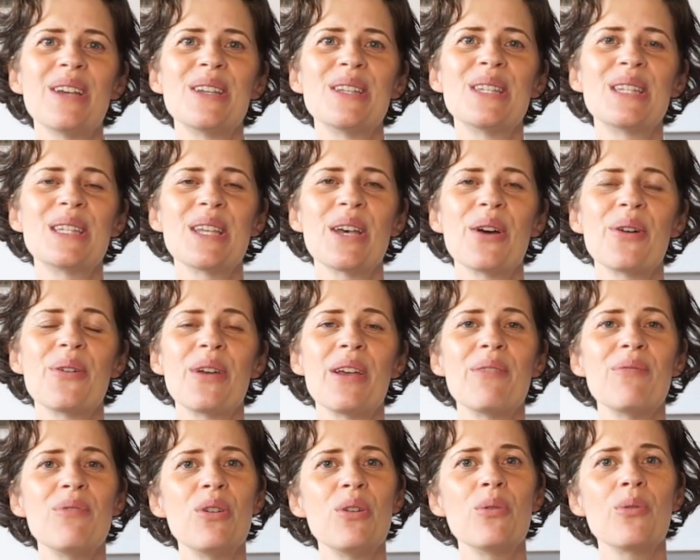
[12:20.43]
So
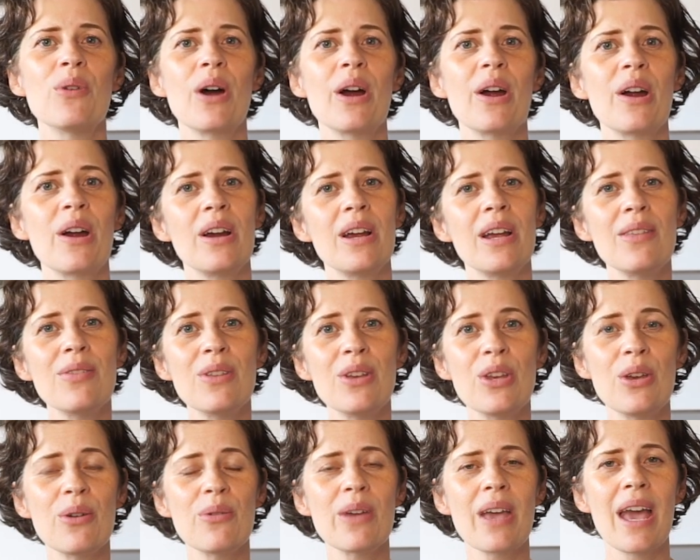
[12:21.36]
if you are in
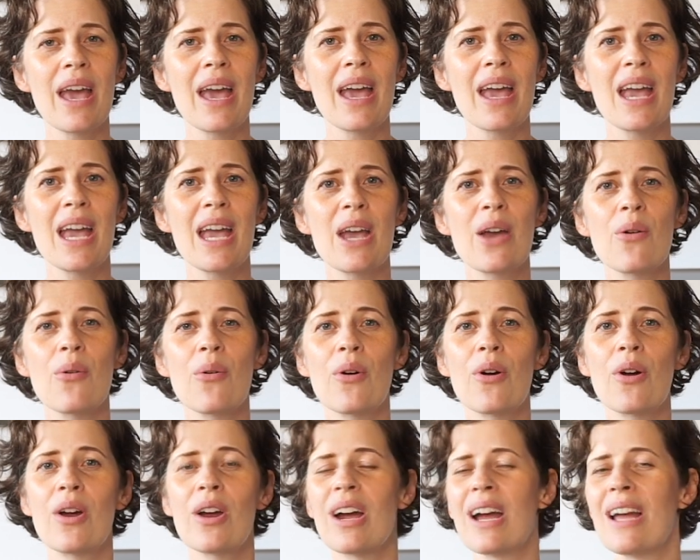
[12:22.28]
the UK,
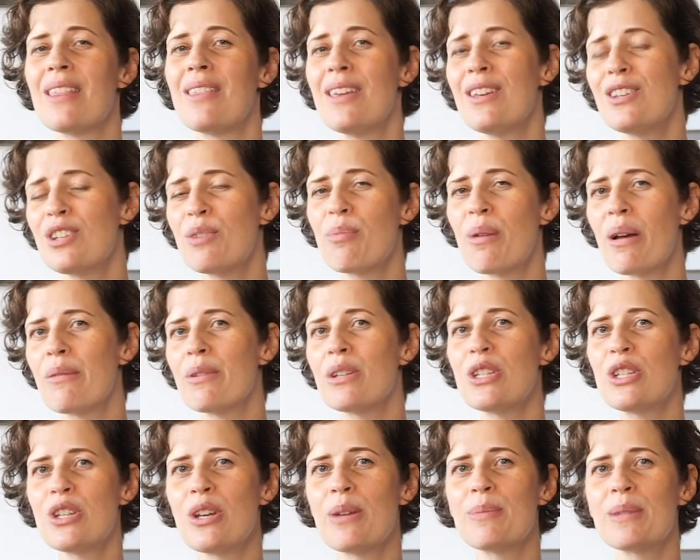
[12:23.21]
or I think she probably
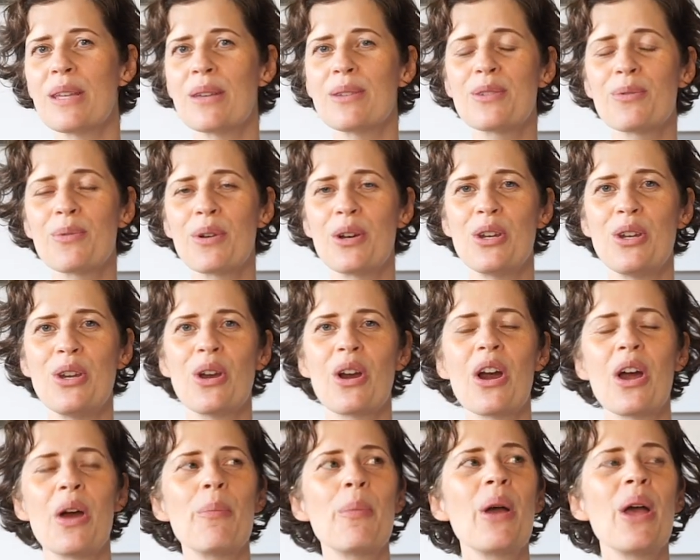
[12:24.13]
ships elsewhere in
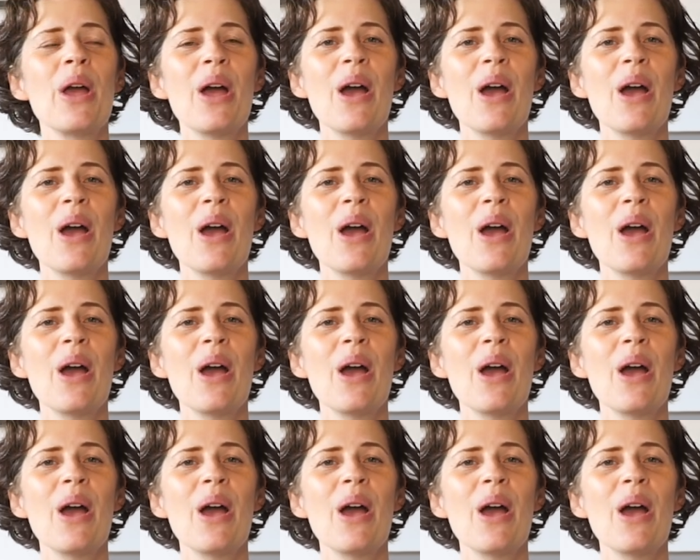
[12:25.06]
Europe,